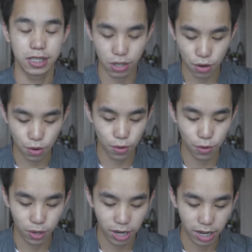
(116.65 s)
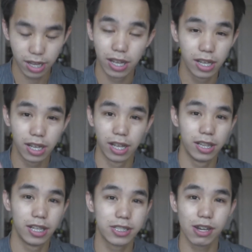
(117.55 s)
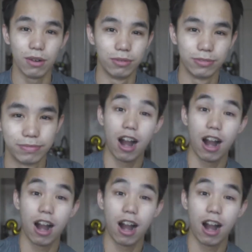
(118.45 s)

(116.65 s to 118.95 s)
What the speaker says: So let's go.